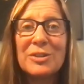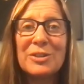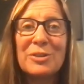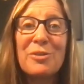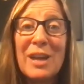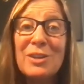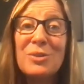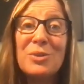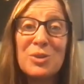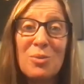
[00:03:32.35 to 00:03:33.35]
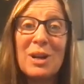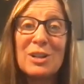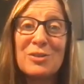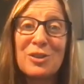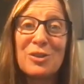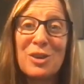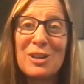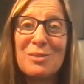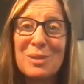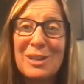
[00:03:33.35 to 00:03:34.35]
So thank you so much for agreeing
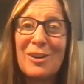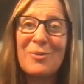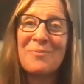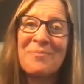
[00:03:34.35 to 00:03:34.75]
to be here.